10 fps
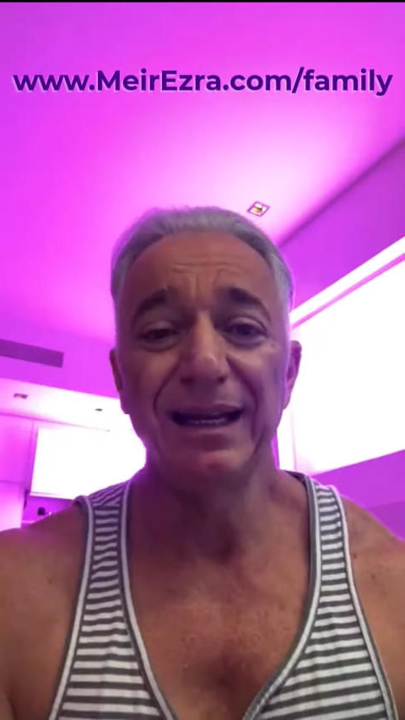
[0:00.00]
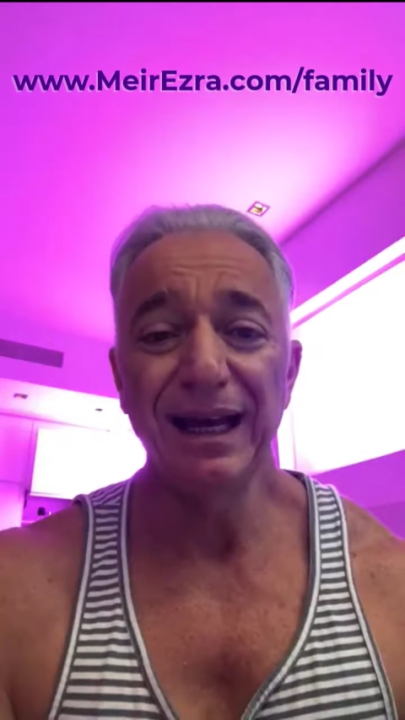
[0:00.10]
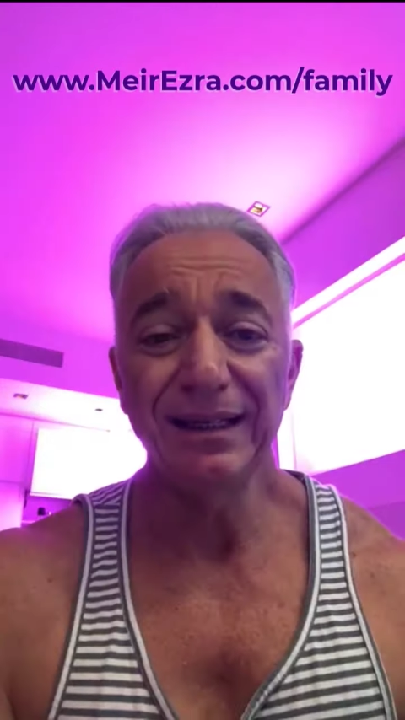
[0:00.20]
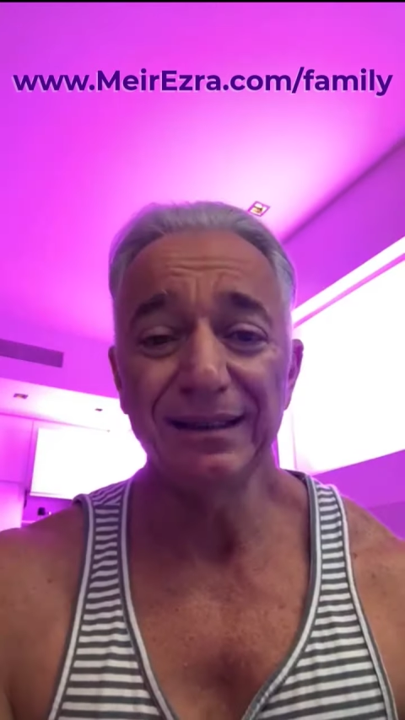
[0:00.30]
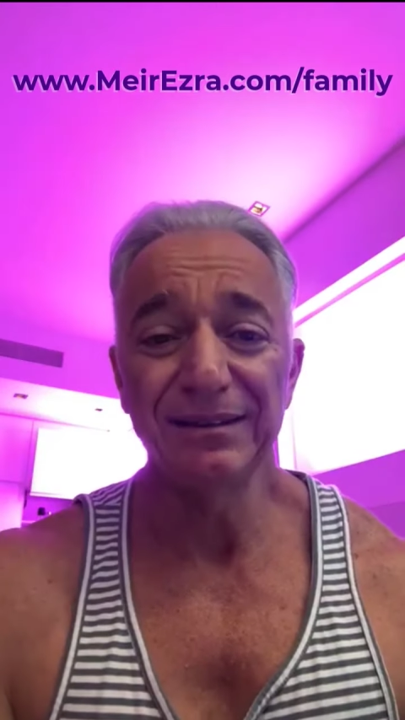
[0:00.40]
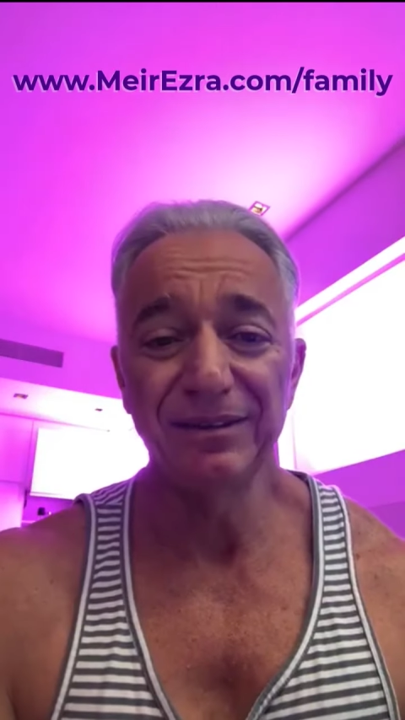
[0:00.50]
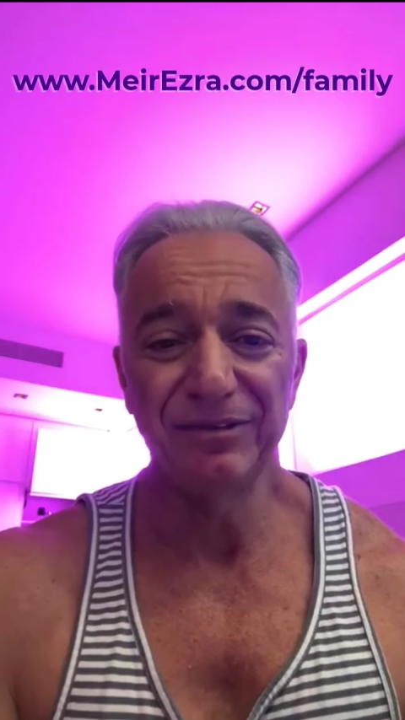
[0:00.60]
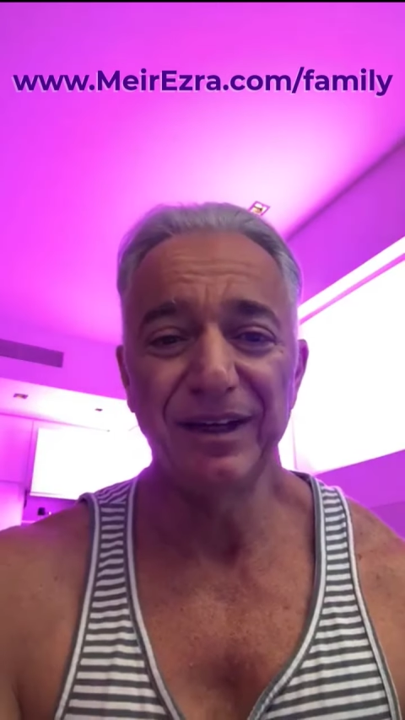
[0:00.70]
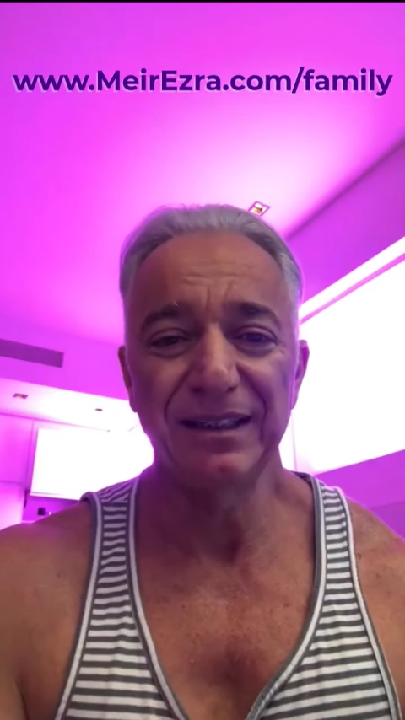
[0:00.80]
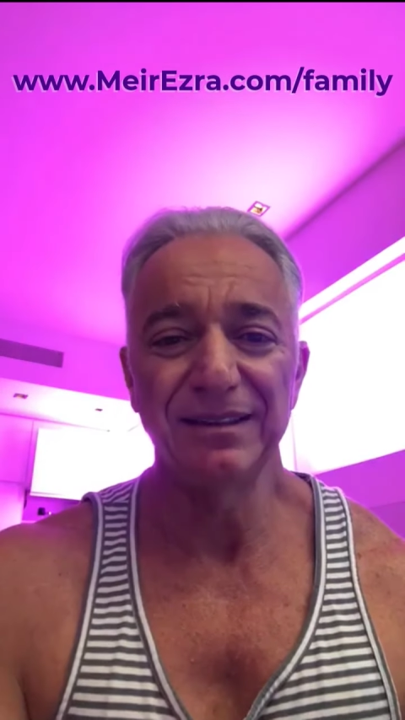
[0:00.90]
I like the
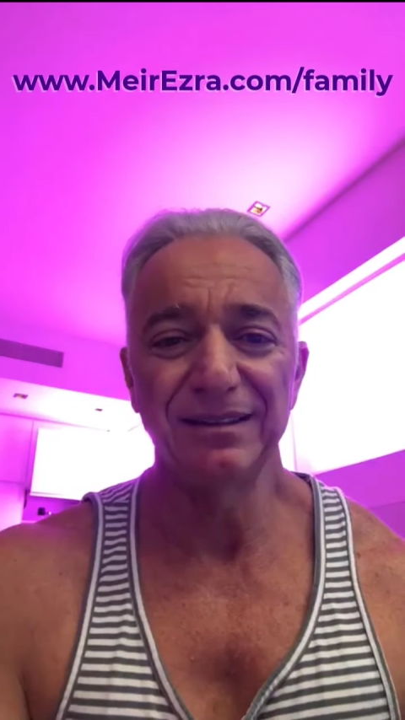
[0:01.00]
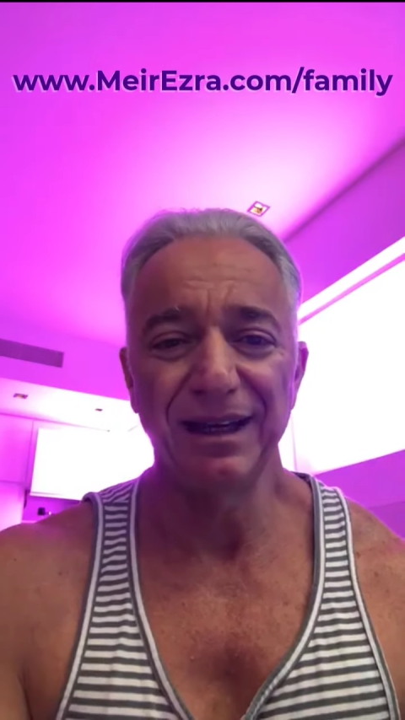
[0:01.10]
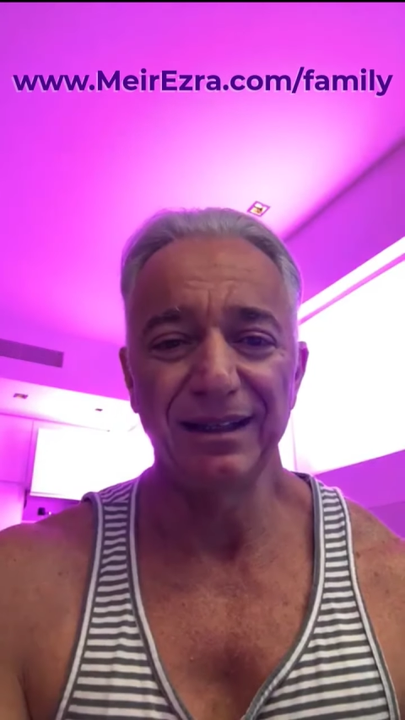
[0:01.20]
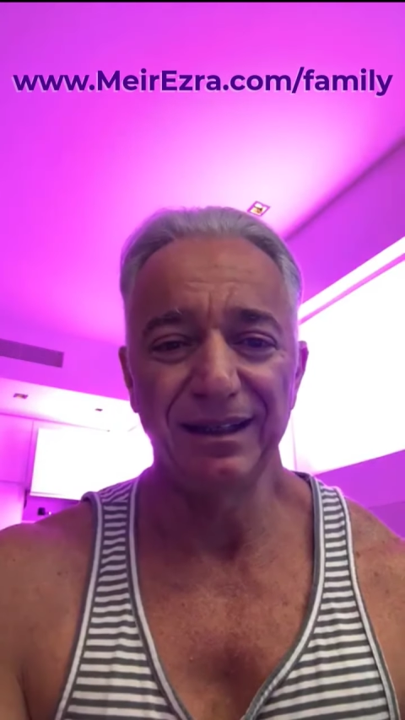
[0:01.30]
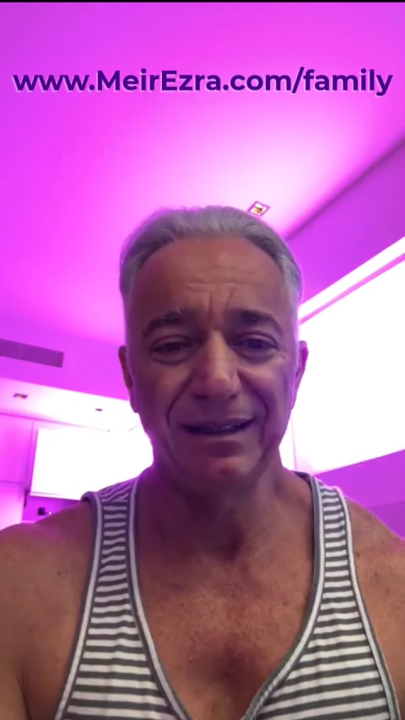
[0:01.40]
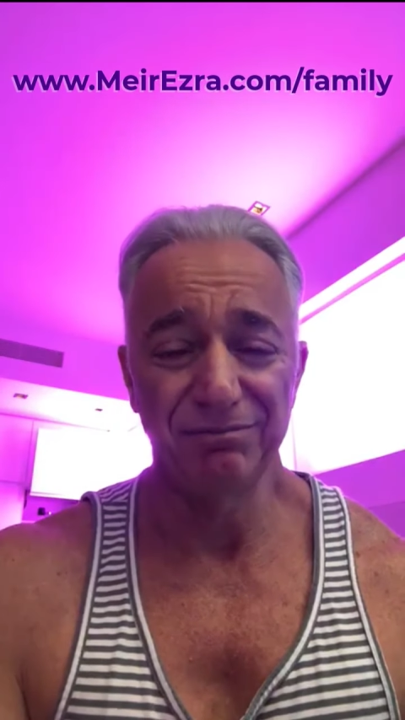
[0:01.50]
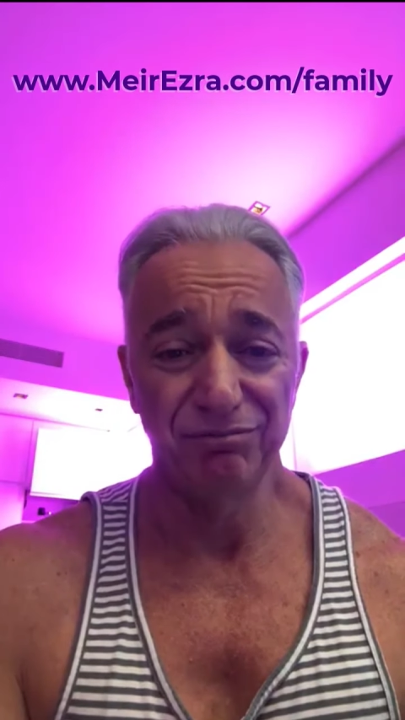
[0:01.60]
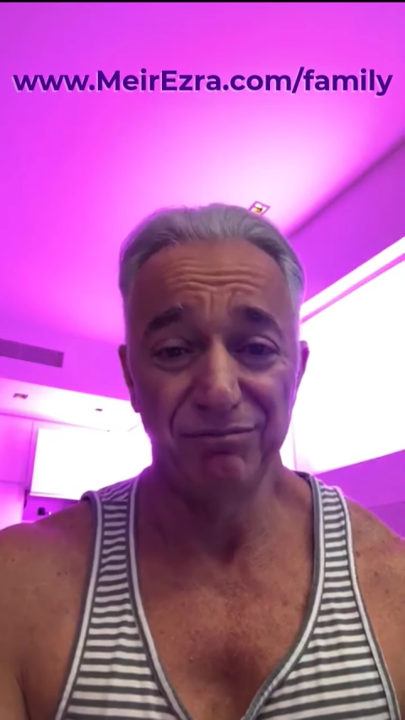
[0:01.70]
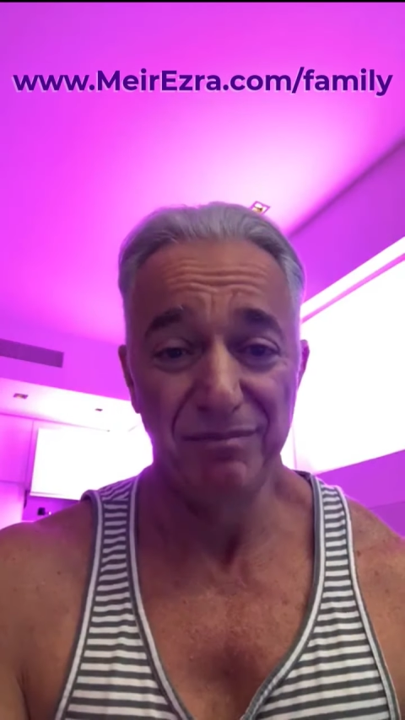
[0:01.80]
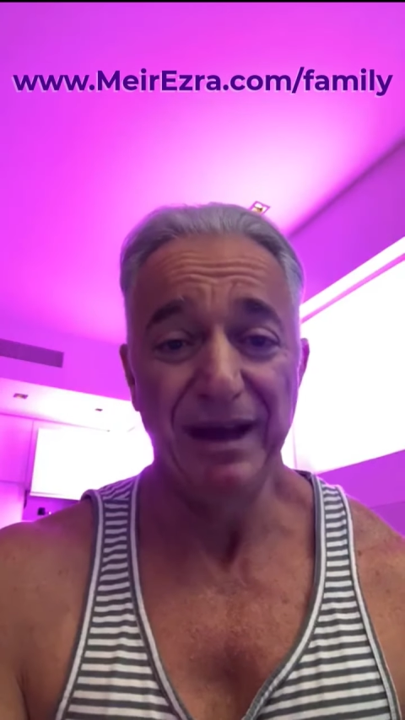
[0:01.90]
fact that I can
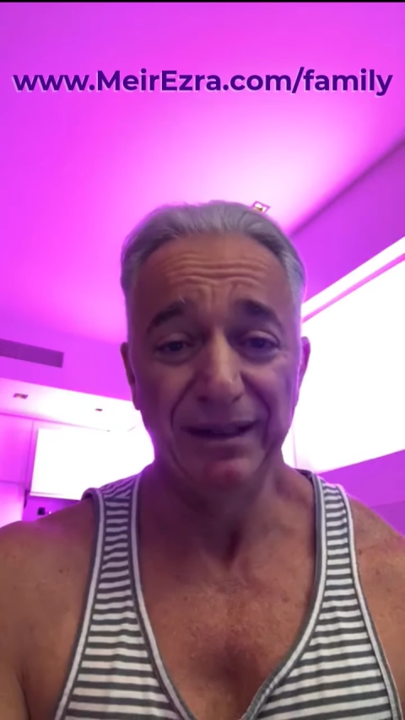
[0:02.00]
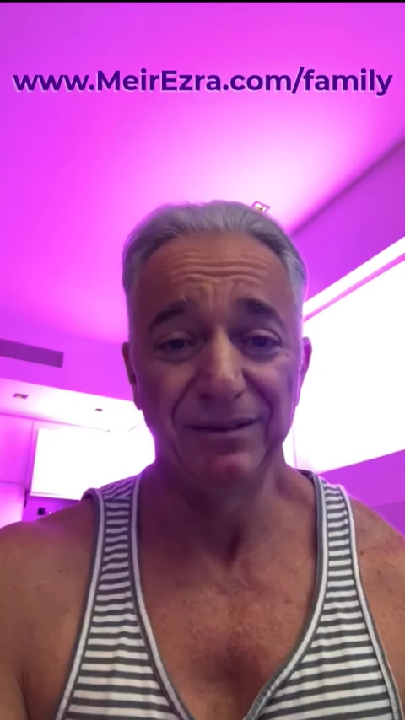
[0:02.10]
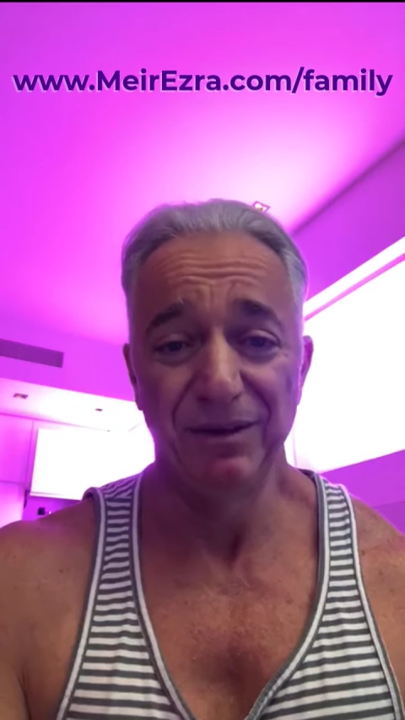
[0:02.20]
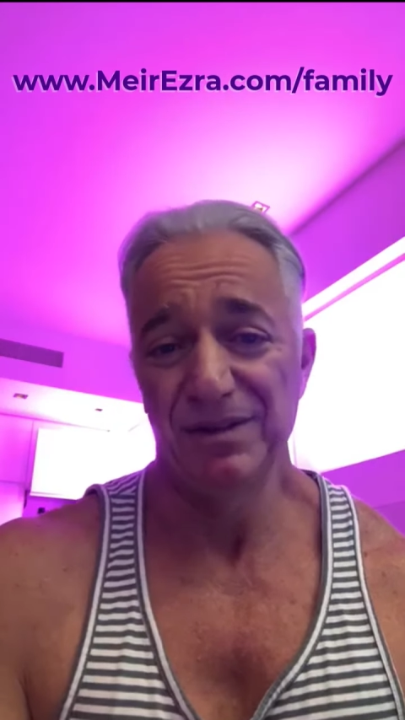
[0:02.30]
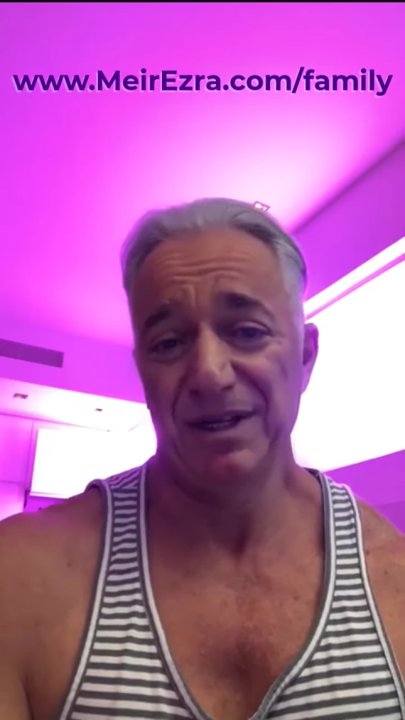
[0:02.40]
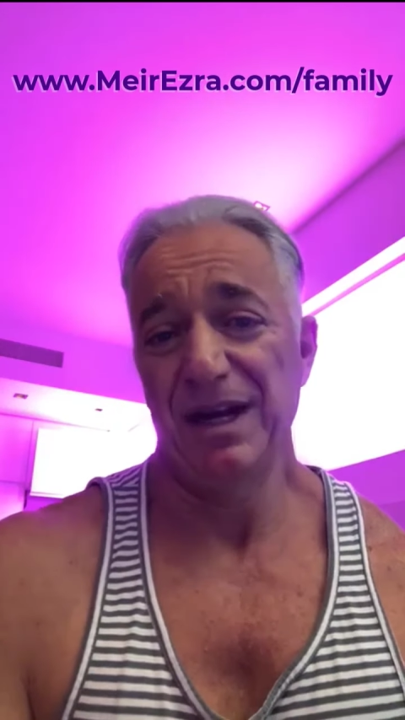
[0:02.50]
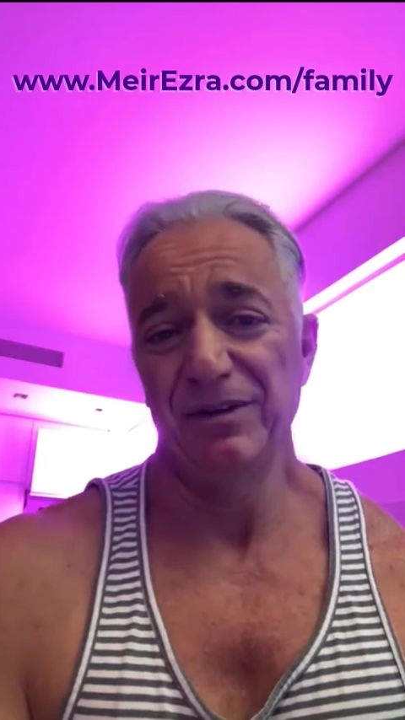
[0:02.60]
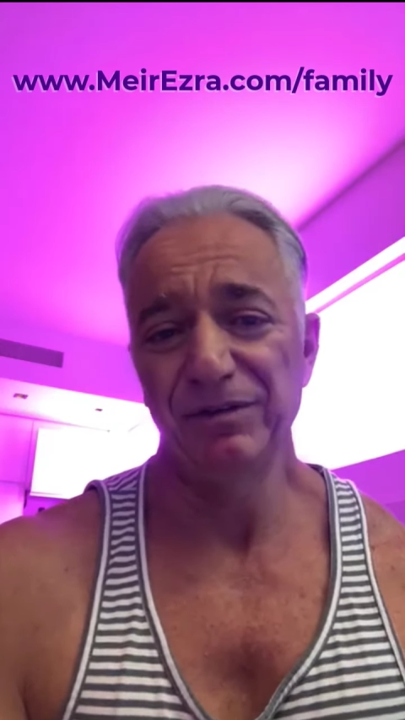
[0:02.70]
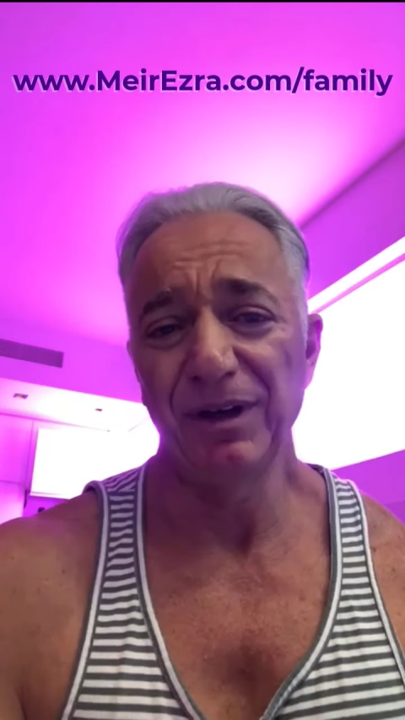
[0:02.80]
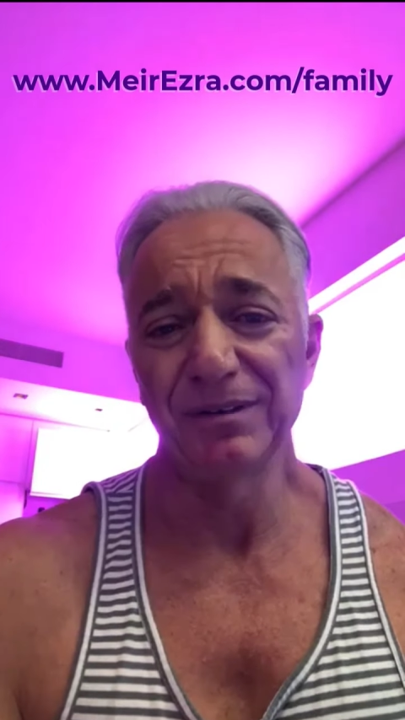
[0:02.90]
make those kind
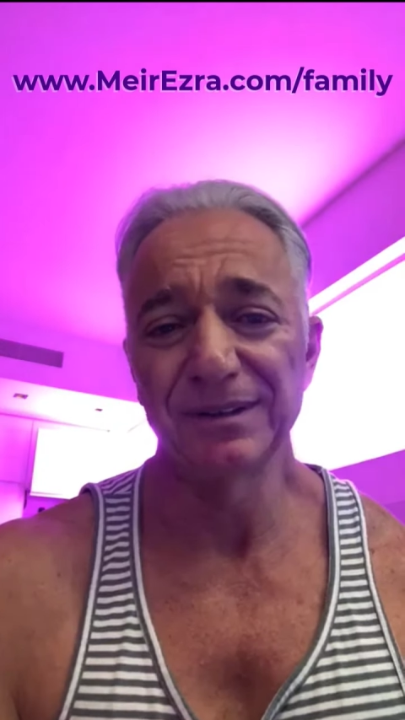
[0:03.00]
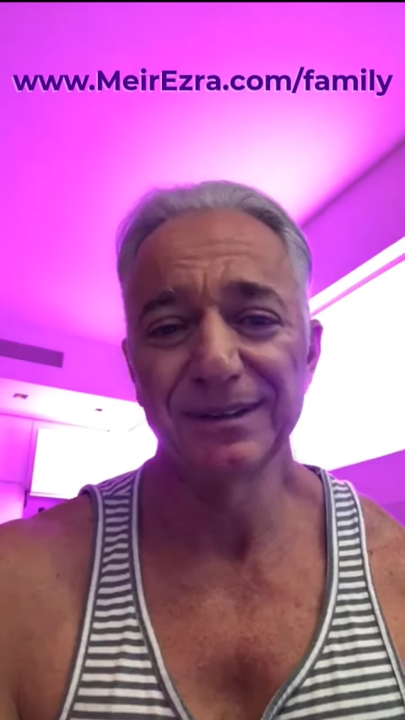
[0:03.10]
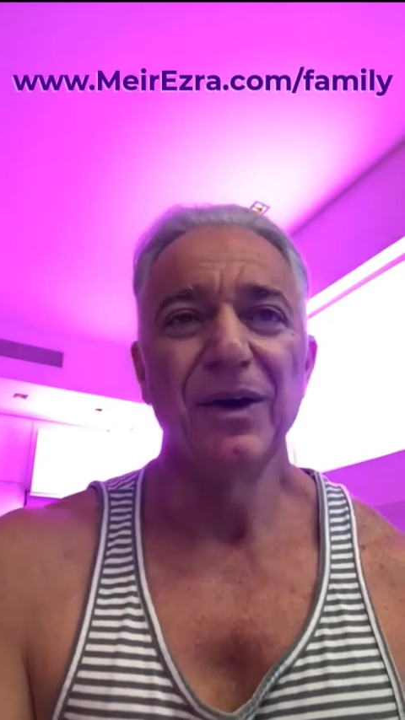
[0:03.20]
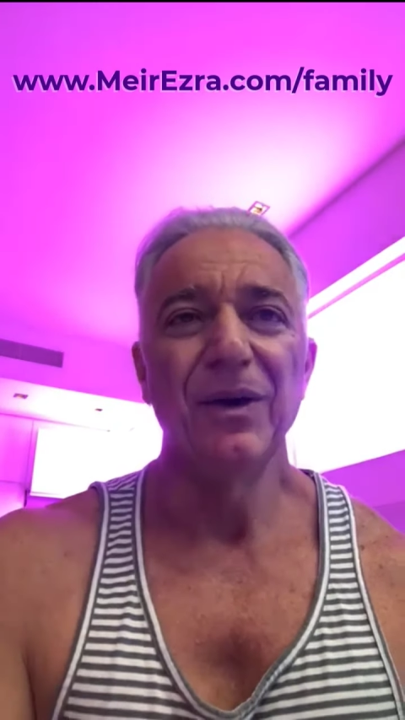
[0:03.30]
of thoughts.